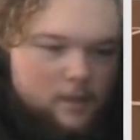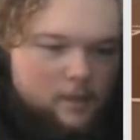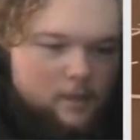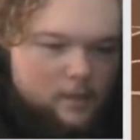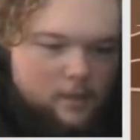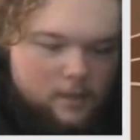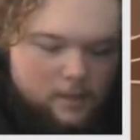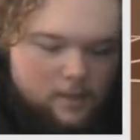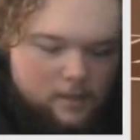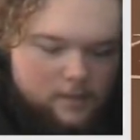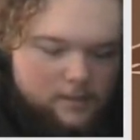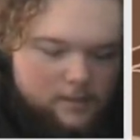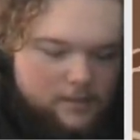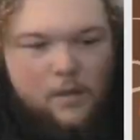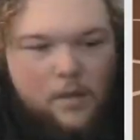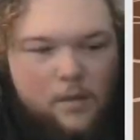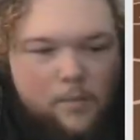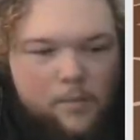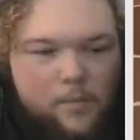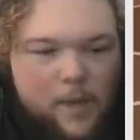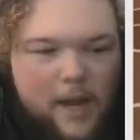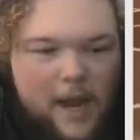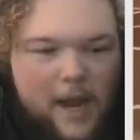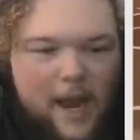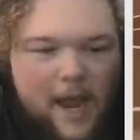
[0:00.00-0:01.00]
You know what I'm saying?
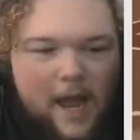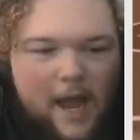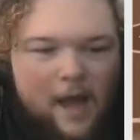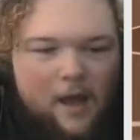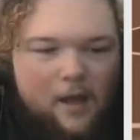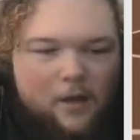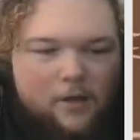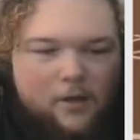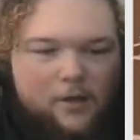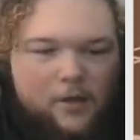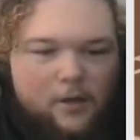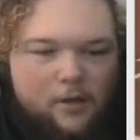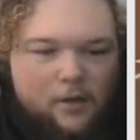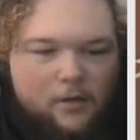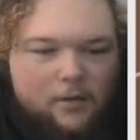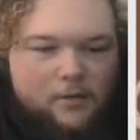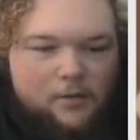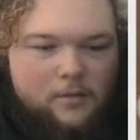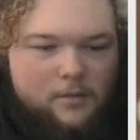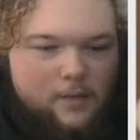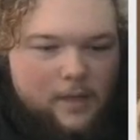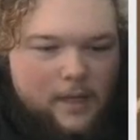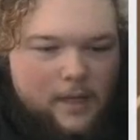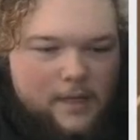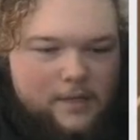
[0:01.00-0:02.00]
But yeah, I don't know.
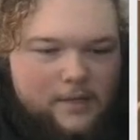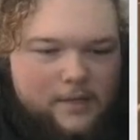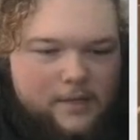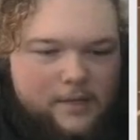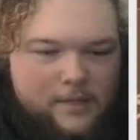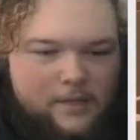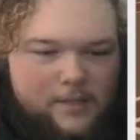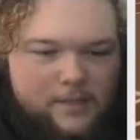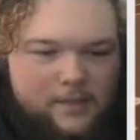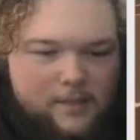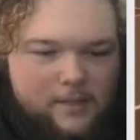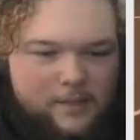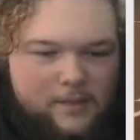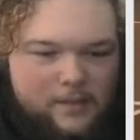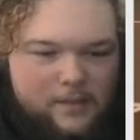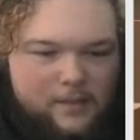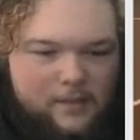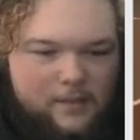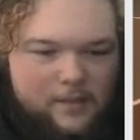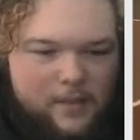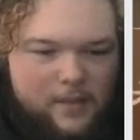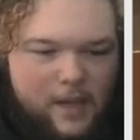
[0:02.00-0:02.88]
It's just.